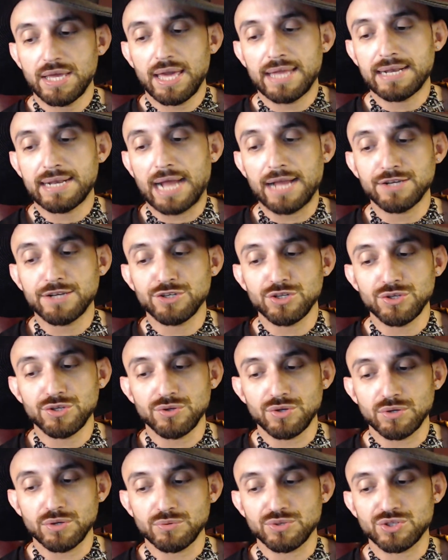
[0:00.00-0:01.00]
and I
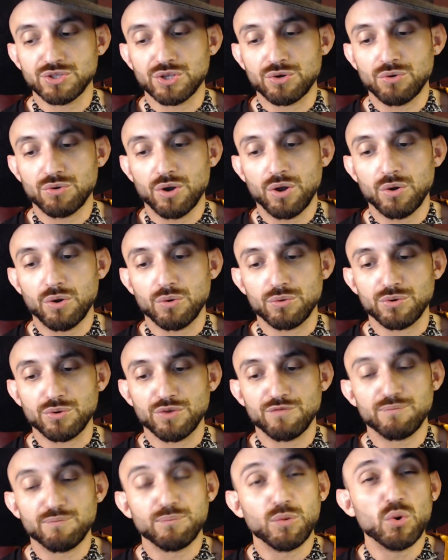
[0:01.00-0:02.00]
knew it was the groan
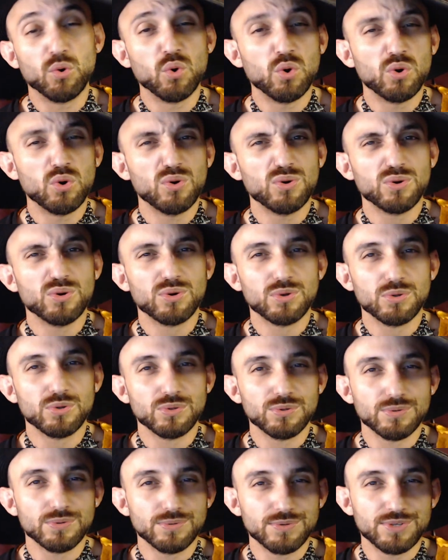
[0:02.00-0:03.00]
of
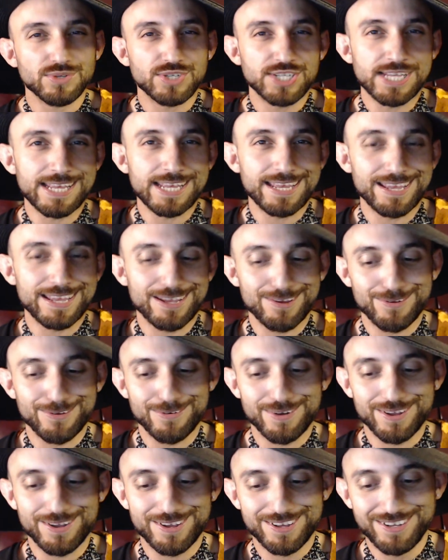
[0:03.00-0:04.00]
mortal
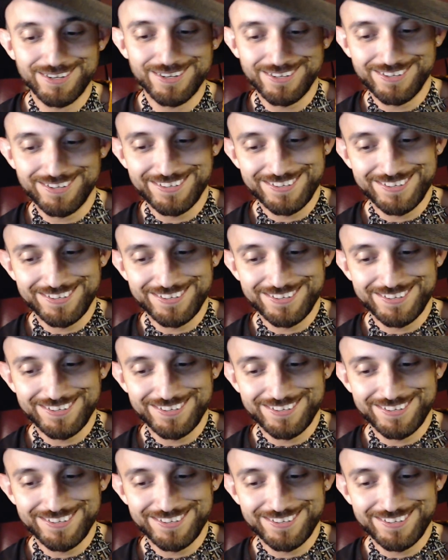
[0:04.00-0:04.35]
terror.